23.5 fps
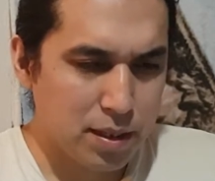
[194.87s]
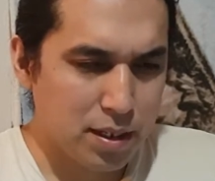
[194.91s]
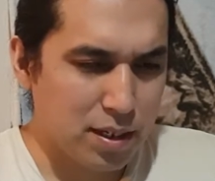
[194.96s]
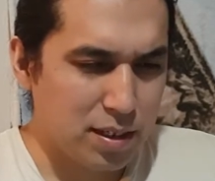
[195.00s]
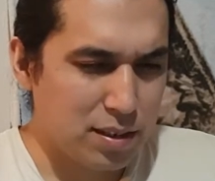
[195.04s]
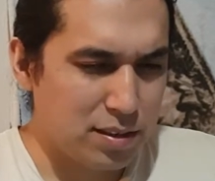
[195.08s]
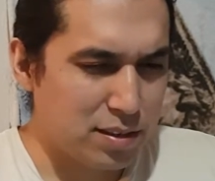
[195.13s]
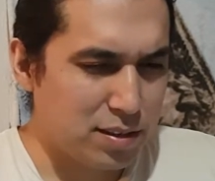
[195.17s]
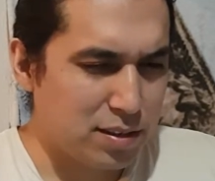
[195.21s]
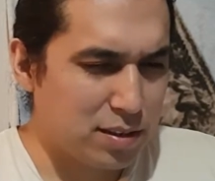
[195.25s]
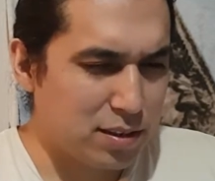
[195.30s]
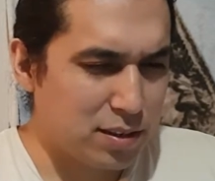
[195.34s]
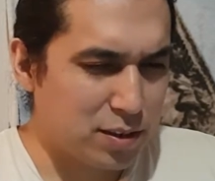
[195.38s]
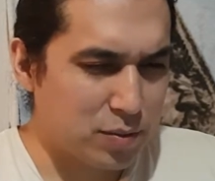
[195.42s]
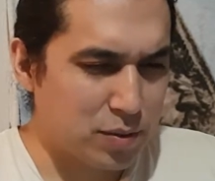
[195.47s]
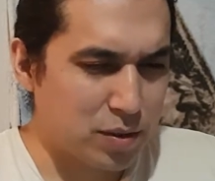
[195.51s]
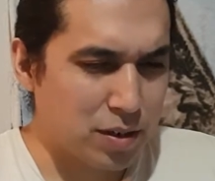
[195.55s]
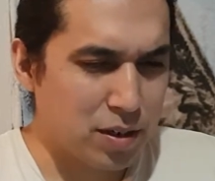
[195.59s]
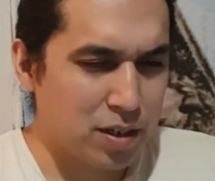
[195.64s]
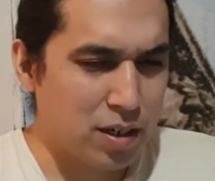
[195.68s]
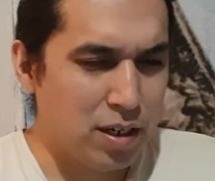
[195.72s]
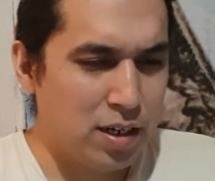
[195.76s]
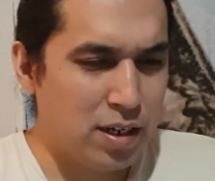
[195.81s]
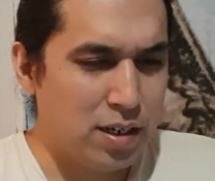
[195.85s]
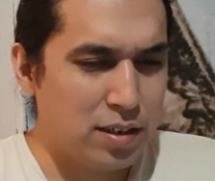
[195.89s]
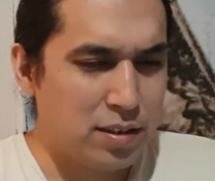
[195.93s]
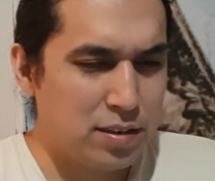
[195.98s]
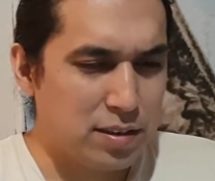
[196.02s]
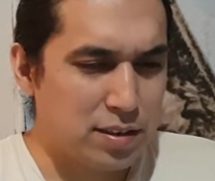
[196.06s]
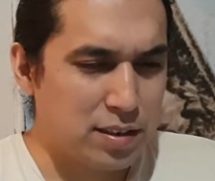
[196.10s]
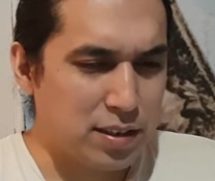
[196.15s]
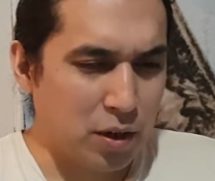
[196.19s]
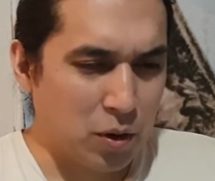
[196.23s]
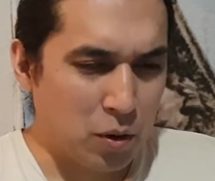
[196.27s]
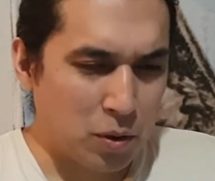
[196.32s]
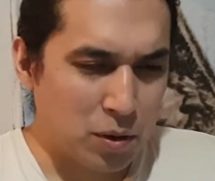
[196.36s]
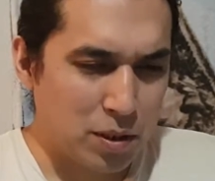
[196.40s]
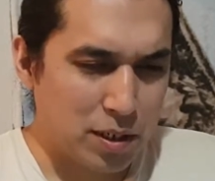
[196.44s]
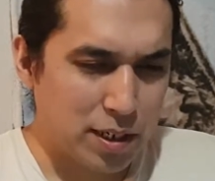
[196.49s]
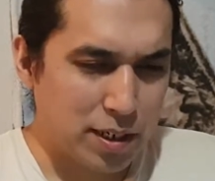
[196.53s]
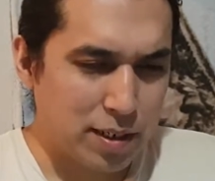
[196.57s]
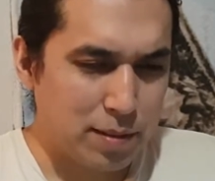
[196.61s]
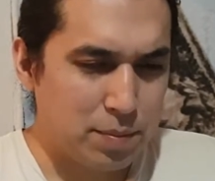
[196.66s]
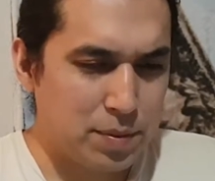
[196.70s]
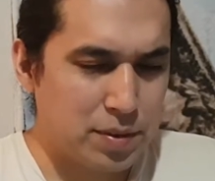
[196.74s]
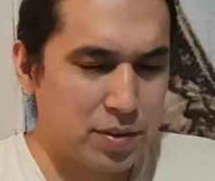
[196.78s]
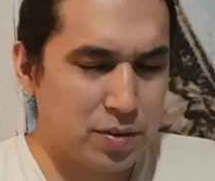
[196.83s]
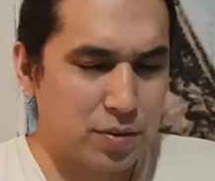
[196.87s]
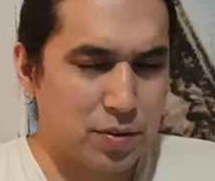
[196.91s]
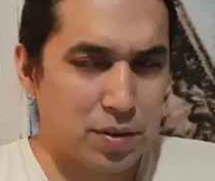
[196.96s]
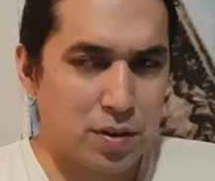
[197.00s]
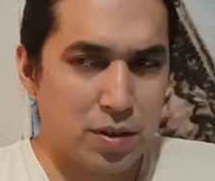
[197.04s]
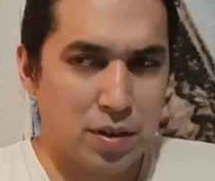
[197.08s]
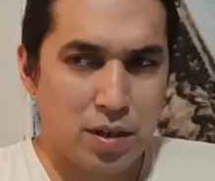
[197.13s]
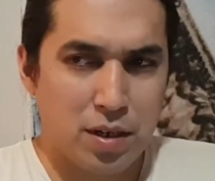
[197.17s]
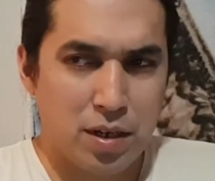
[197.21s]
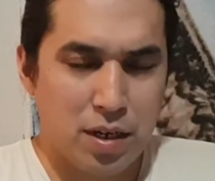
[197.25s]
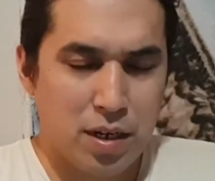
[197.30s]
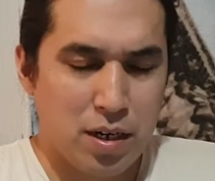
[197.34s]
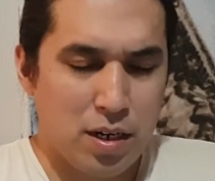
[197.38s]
Isn't this where stereotypes or